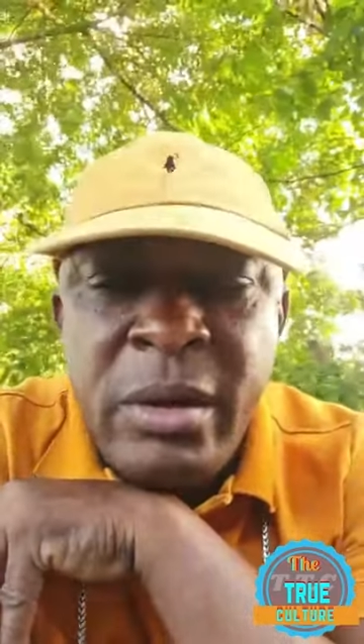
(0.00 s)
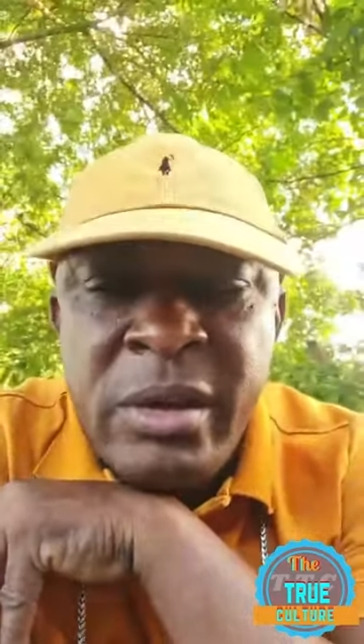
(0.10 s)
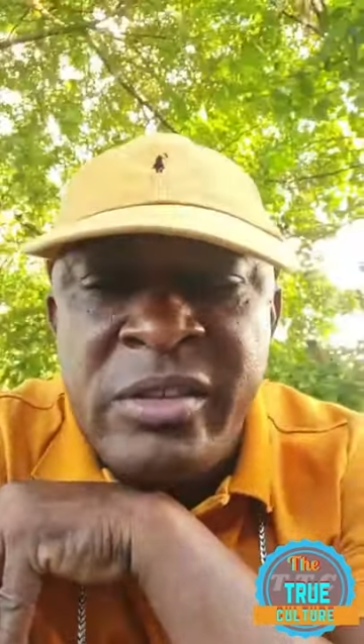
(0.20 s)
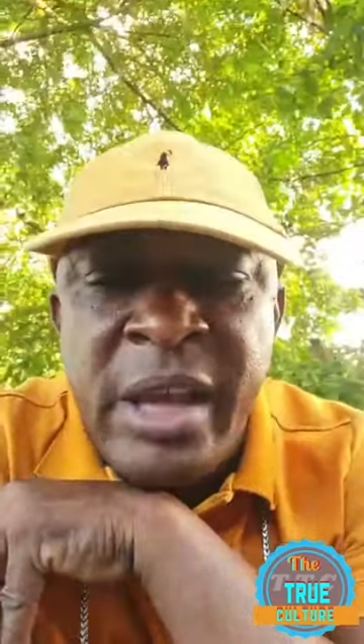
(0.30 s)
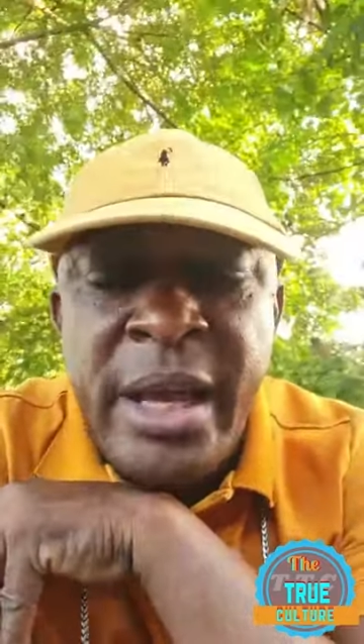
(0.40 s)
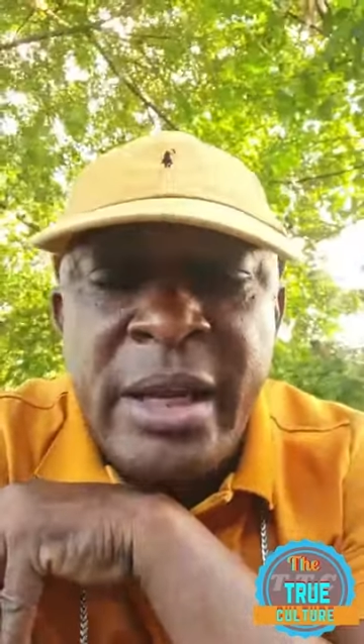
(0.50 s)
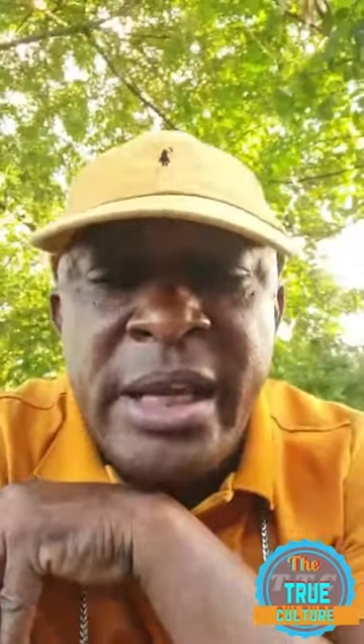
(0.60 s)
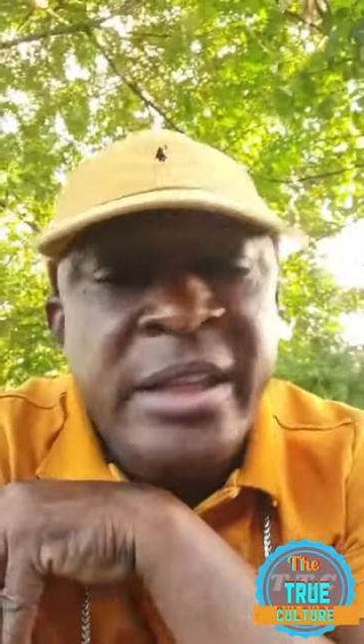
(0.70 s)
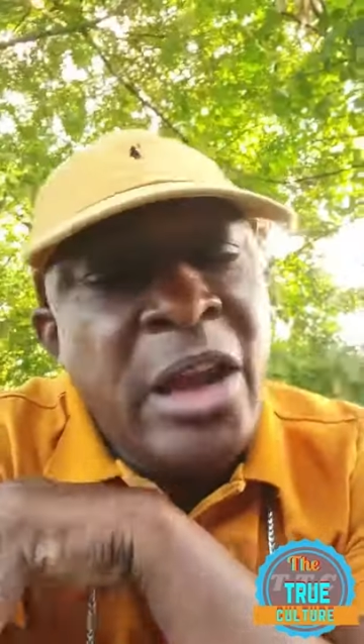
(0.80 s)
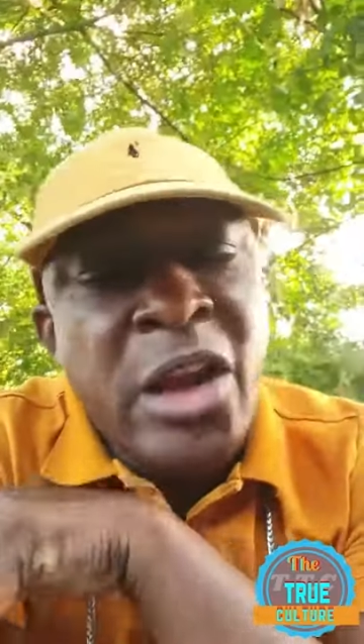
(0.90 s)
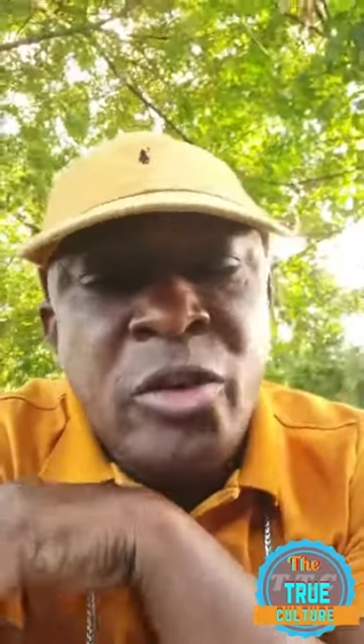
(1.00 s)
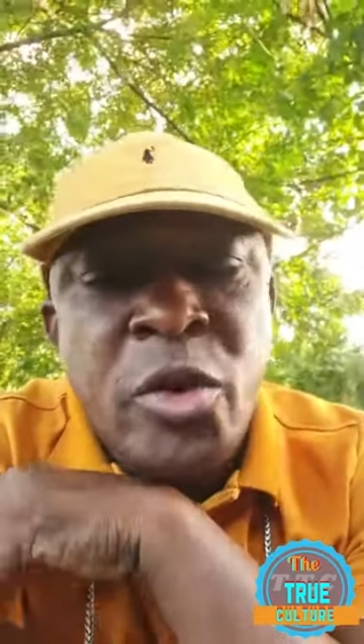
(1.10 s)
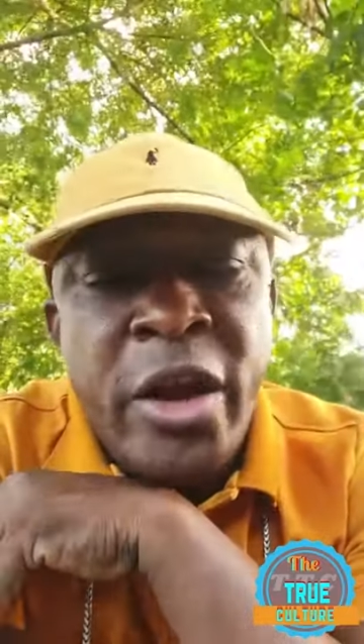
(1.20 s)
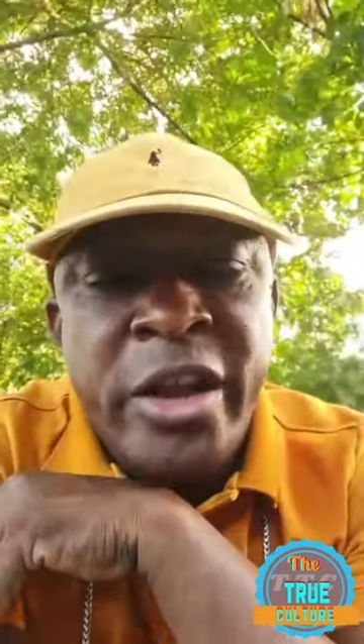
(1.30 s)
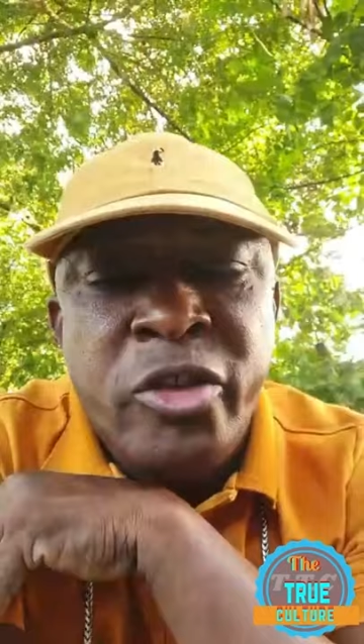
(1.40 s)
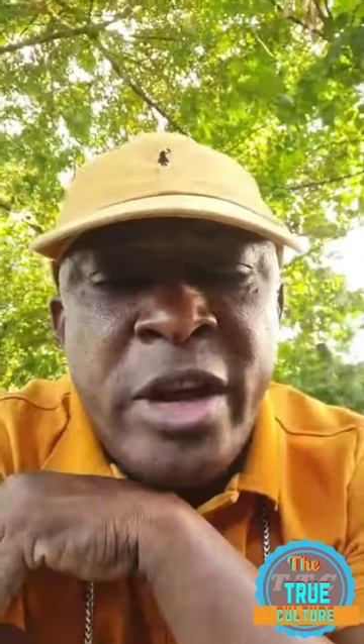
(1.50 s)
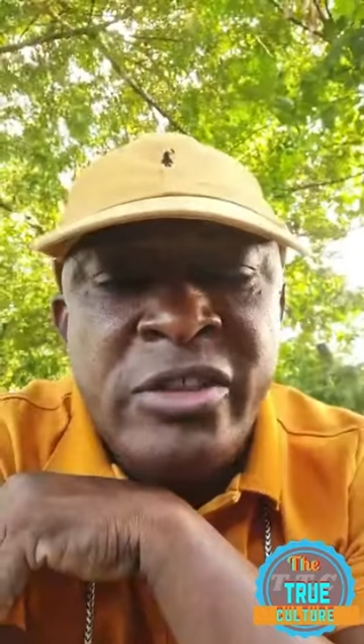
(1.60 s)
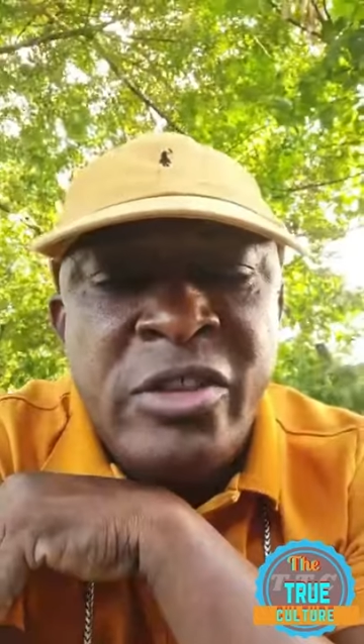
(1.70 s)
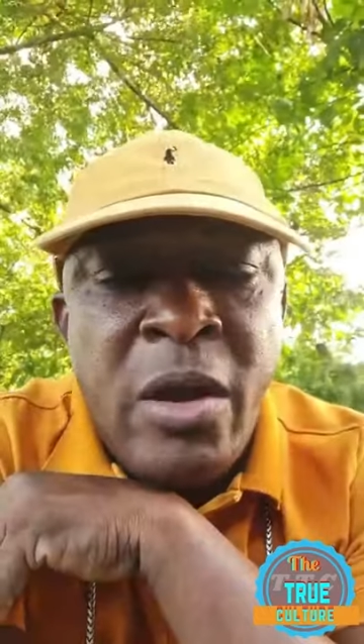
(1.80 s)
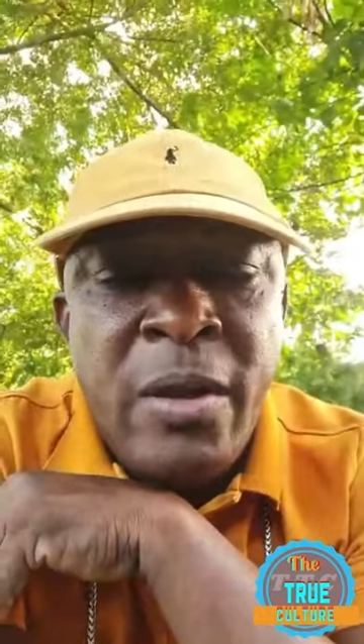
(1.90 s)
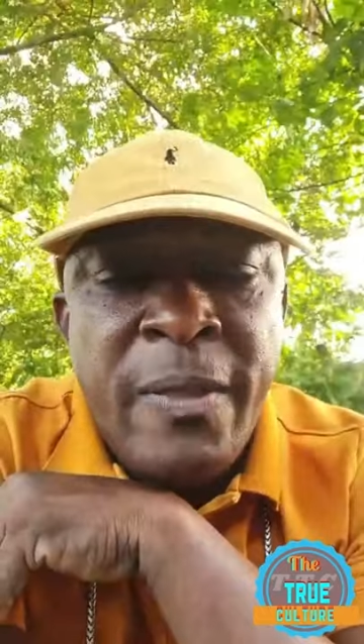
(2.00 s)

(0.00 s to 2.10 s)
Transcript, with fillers: Saying it all just good on the drain, so.